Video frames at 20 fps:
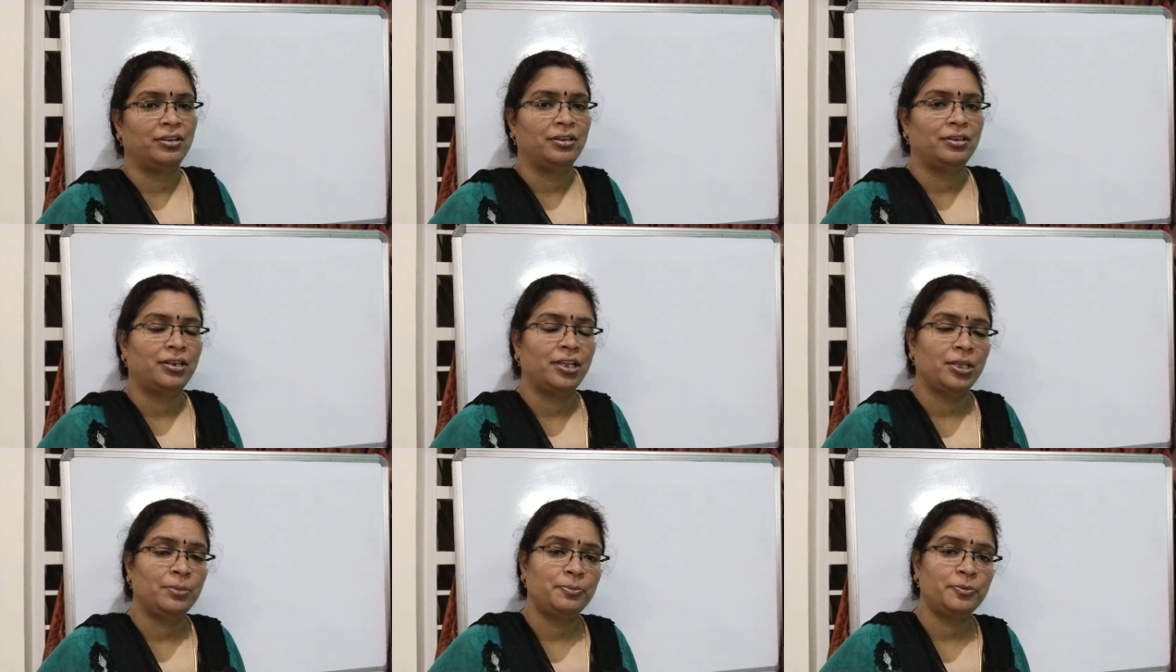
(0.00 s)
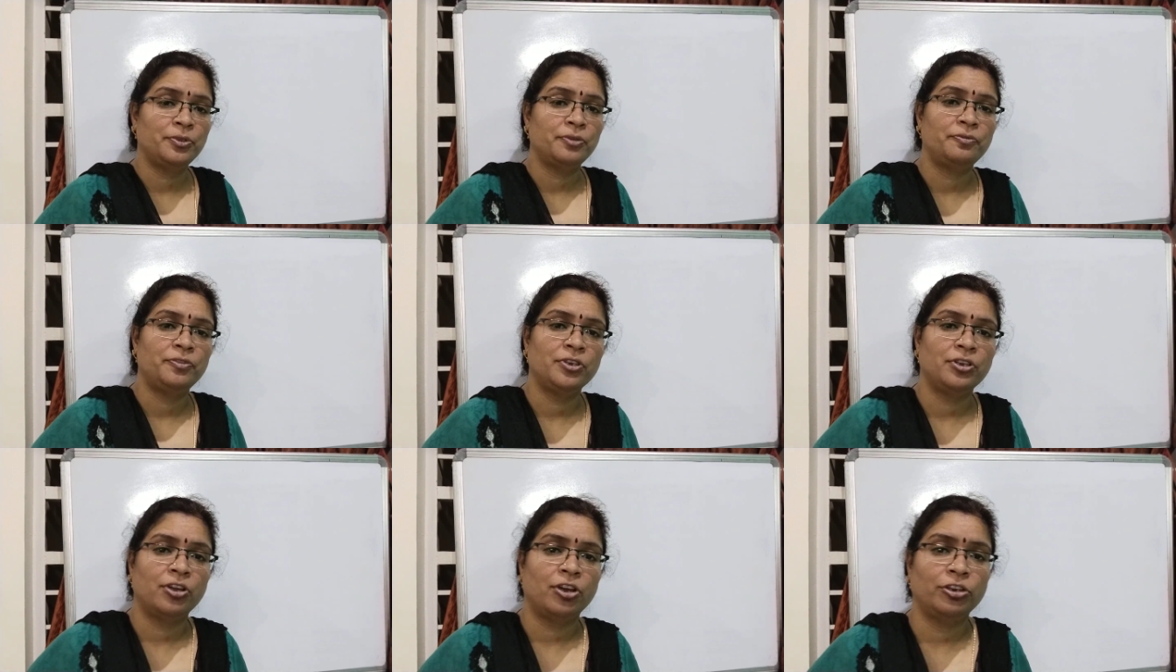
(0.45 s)
types of
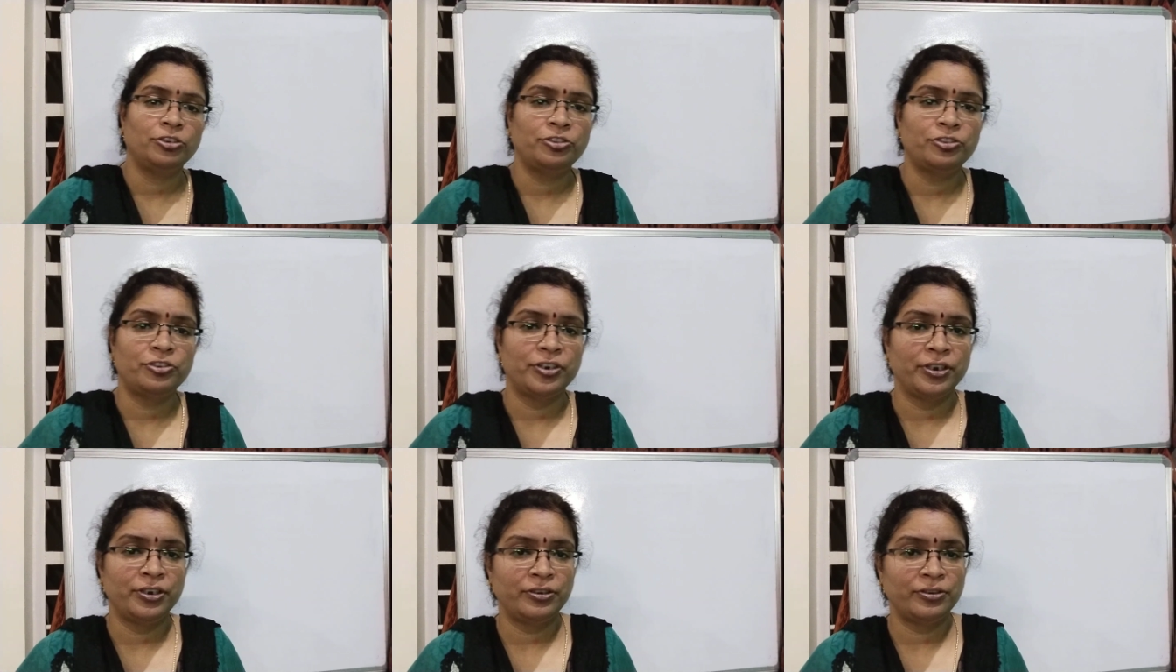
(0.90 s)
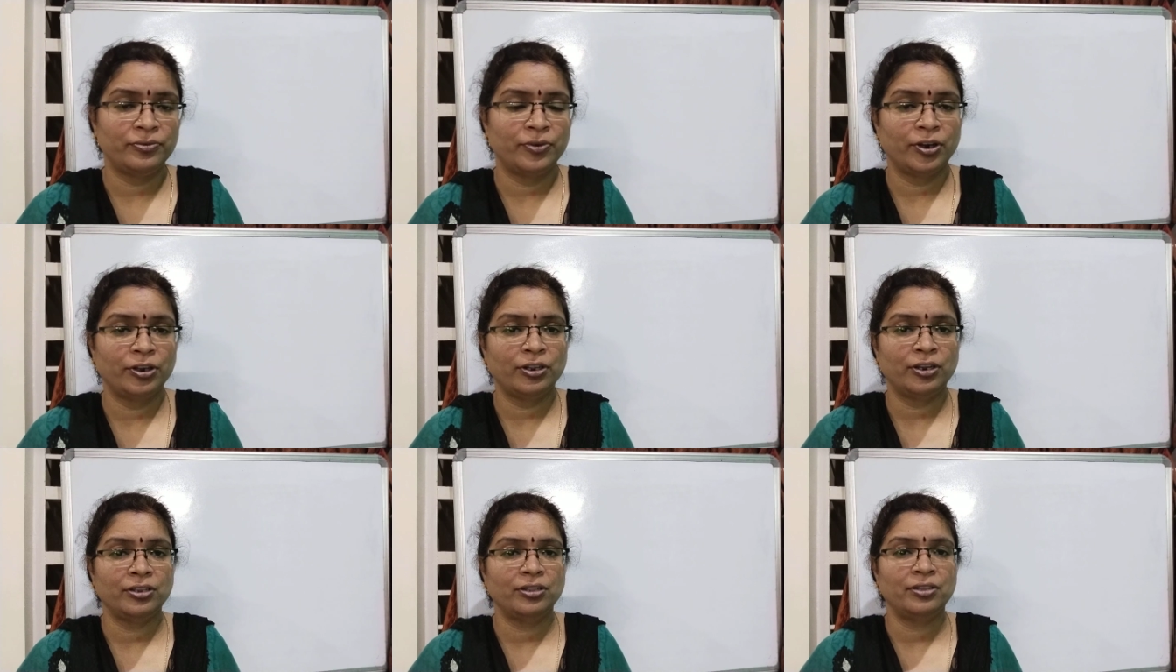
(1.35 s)
the constraints,
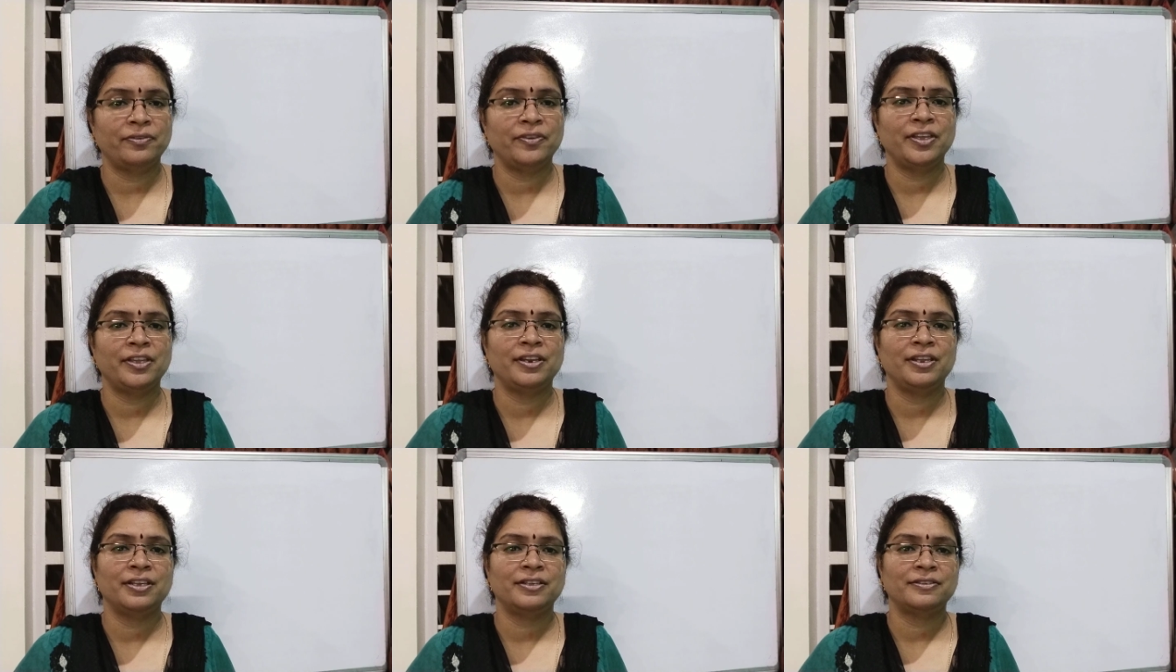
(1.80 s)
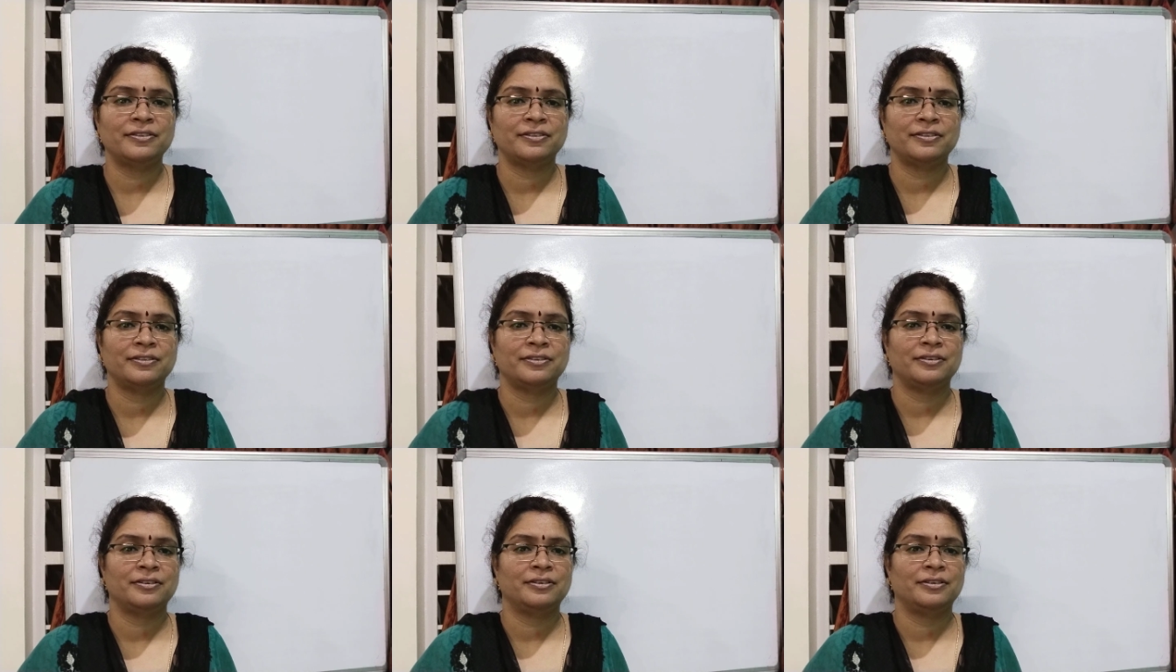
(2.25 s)
what are the various
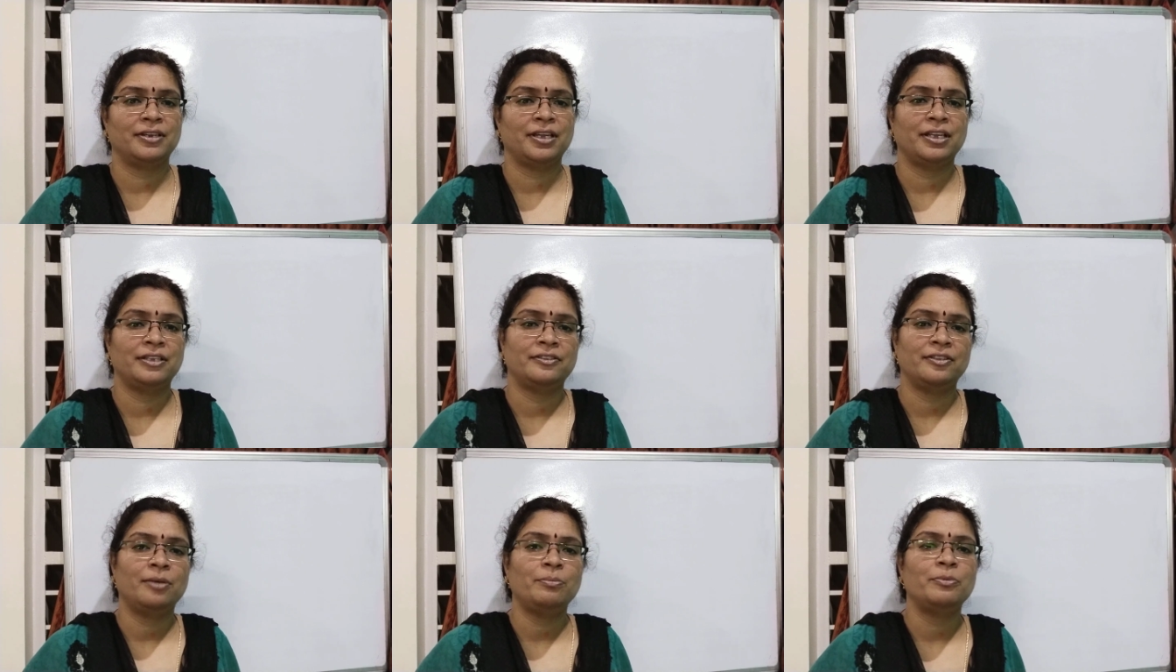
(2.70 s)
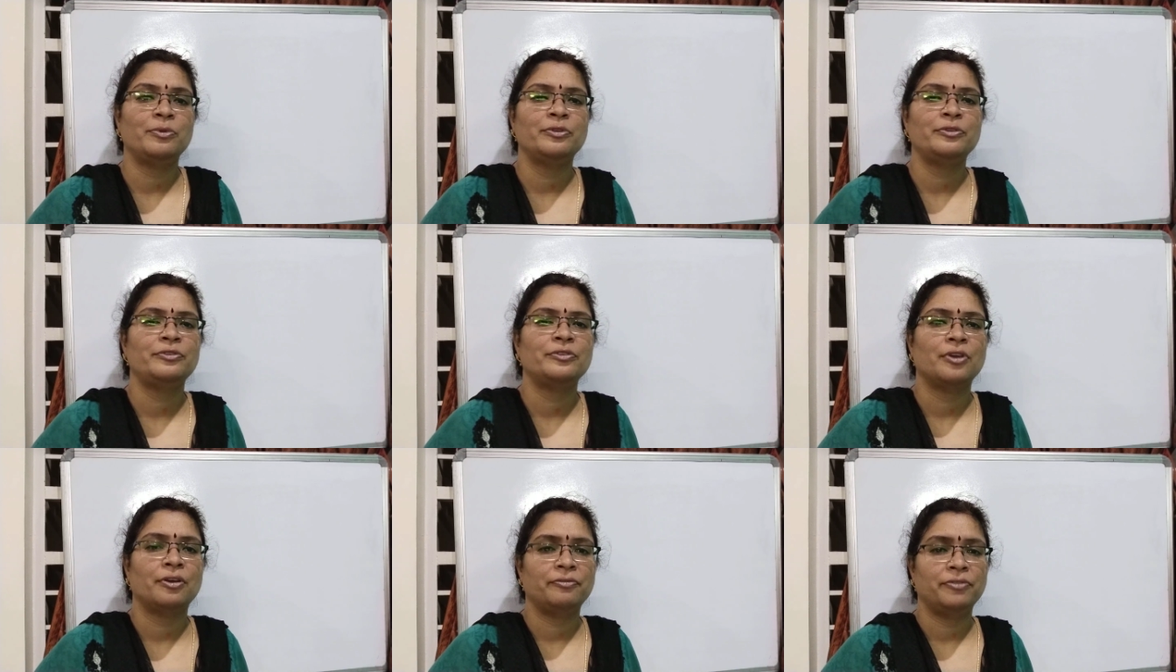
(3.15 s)

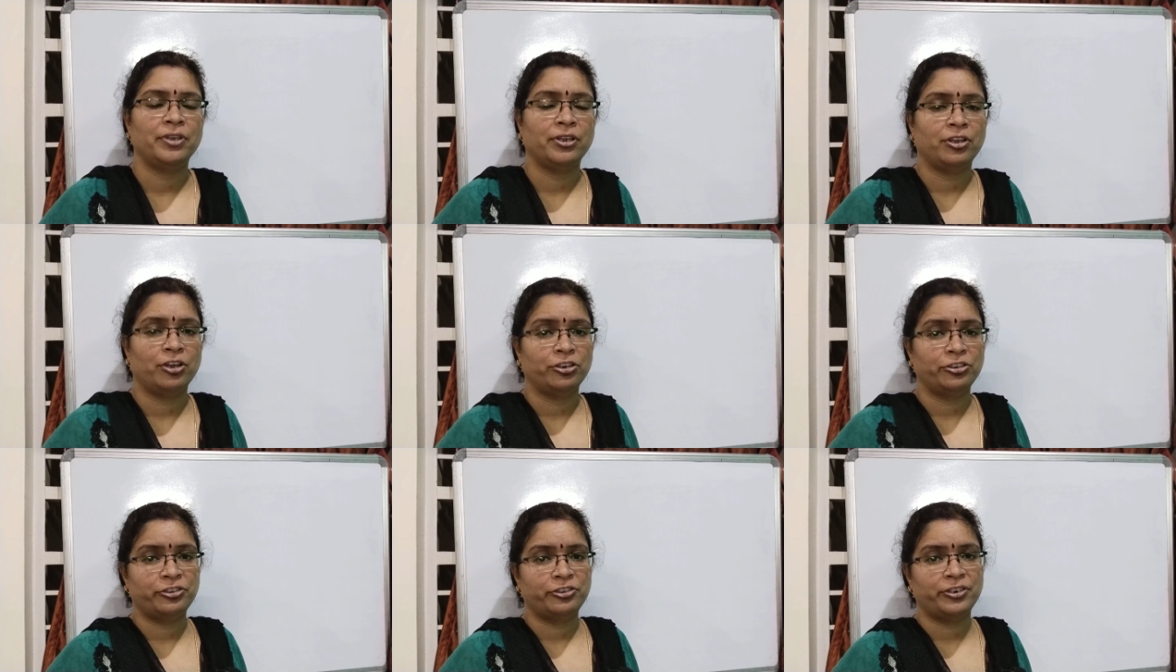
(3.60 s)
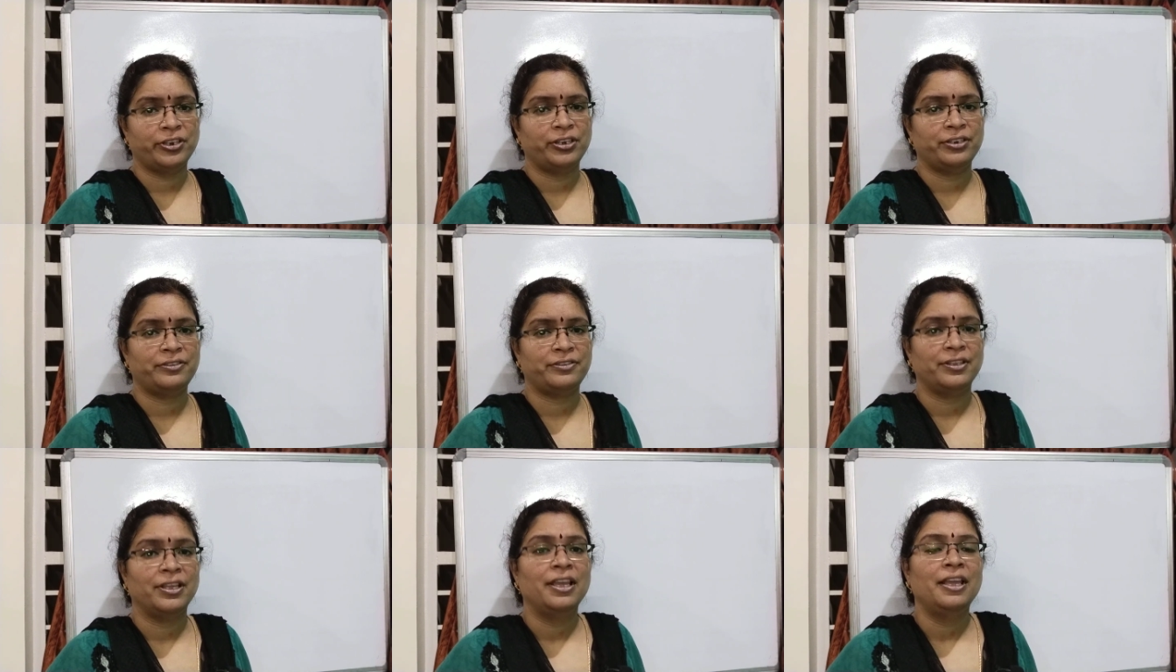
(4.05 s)
examples of the
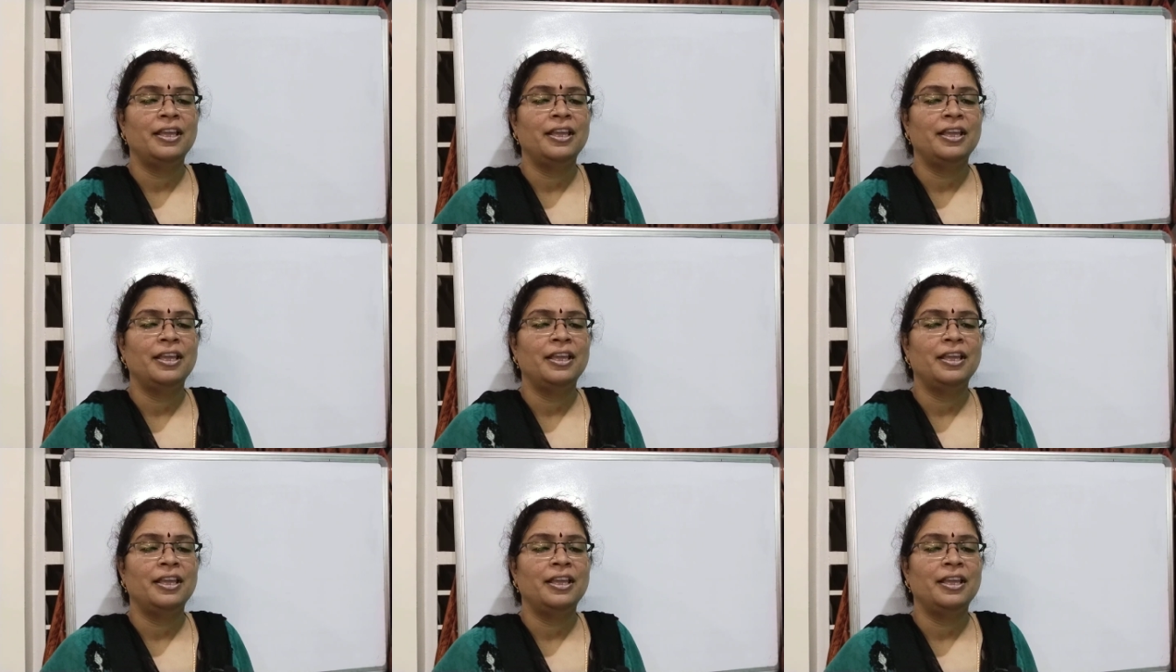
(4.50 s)
constraints.